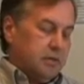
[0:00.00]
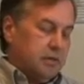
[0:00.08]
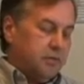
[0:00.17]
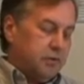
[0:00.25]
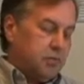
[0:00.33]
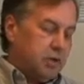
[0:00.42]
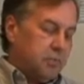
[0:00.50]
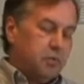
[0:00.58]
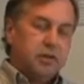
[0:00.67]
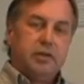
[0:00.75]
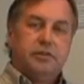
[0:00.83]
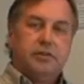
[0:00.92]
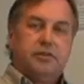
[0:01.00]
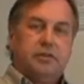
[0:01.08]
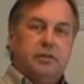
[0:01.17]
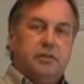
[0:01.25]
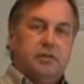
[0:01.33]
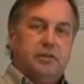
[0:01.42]
If you want to put in just
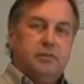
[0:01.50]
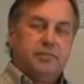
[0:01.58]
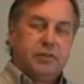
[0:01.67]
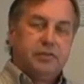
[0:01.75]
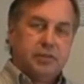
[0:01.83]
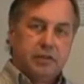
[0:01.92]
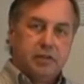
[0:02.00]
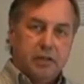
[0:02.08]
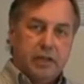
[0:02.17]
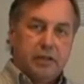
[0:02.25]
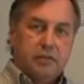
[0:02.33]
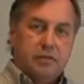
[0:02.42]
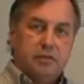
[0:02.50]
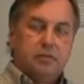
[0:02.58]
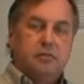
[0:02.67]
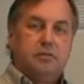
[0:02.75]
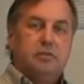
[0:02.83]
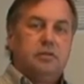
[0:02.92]
a single length,
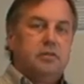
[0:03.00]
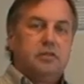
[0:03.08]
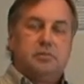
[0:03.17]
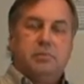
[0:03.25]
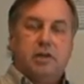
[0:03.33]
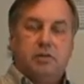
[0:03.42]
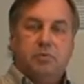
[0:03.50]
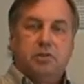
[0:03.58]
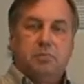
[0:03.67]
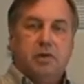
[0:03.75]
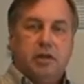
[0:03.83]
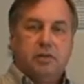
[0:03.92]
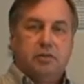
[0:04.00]
it doesn't matter which button